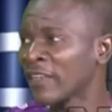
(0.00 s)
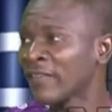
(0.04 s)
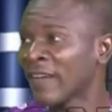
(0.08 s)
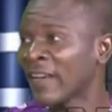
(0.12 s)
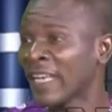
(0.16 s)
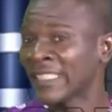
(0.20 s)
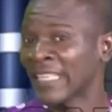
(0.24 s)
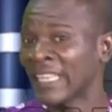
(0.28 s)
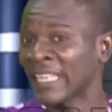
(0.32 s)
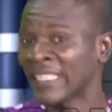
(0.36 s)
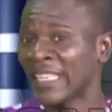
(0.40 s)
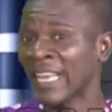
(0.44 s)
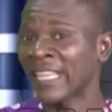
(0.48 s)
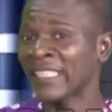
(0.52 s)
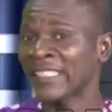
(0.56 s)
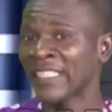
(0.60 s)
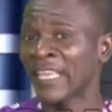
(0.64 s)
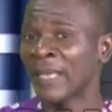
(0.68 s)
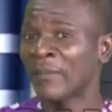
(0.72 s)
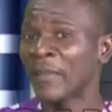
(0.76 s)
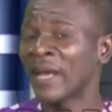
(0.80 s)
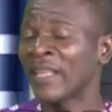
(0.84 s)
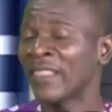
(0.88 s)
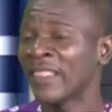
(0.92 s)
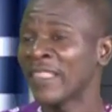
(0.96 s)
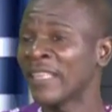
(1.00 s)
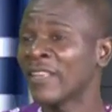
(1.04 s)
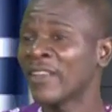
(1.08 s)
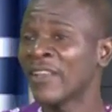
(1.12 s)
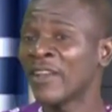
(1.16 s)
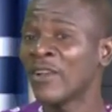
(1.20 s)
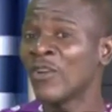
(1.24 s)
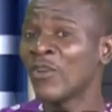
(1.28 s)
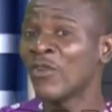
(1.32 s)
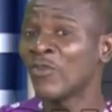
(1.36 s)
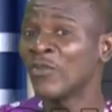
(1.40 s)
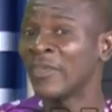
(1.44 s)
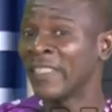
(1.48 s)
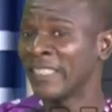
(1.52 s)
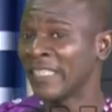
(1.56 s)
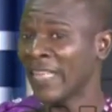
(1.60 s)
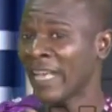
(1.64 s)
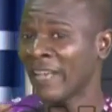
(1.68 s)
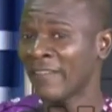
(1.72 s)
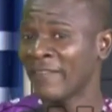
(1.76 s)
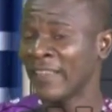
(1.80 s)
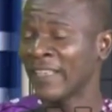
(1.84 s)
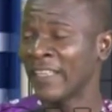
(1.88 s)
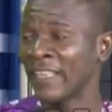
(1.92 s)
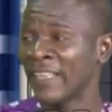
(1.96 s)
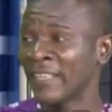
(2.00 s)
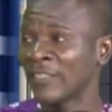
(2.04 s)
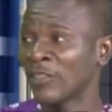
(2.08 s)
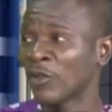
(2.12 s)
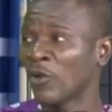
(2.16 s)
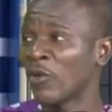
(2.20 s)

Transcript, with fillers: As at that time, I think we didn't have a case or we